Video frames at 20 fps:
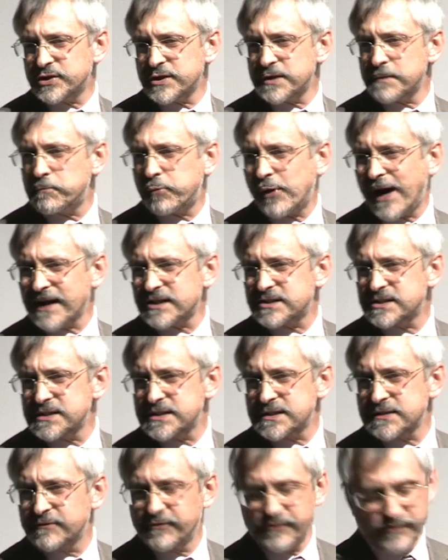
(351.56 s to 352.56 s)
to the
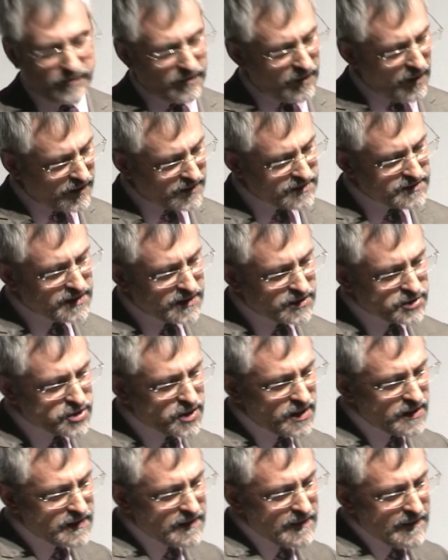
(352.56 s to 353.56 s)
practice of
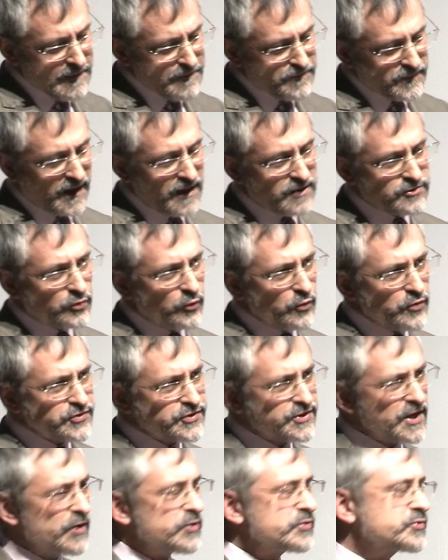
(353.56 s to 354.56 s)
architecture, and
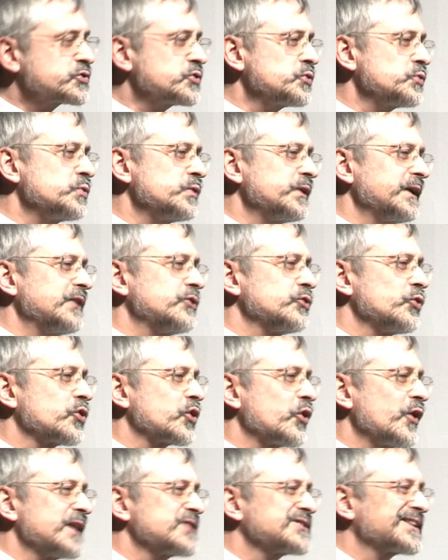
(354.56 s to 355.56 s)
also to
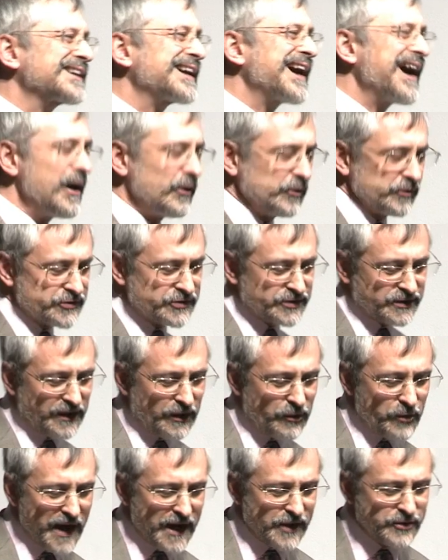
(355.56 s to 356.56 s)
inaugurate a cult
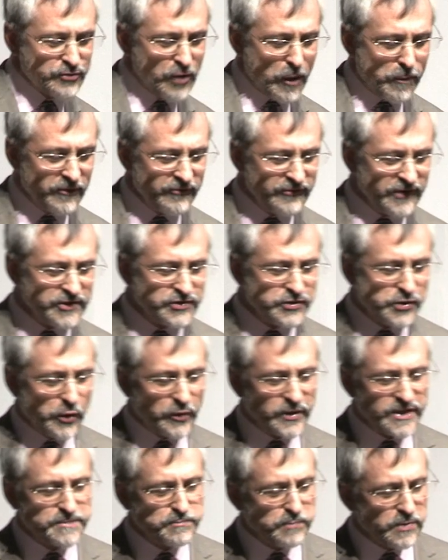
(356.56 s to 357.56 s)
around Robert
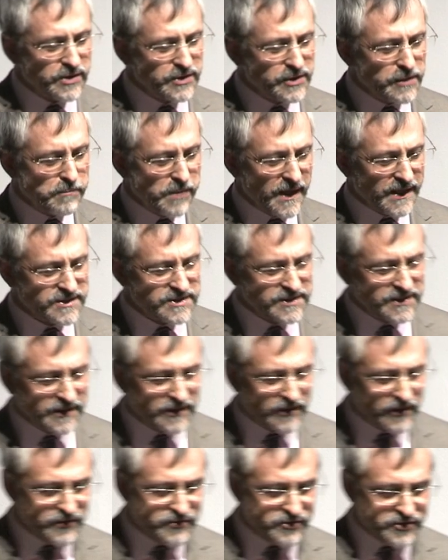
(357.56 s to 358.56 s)
Venturi's book Complexity and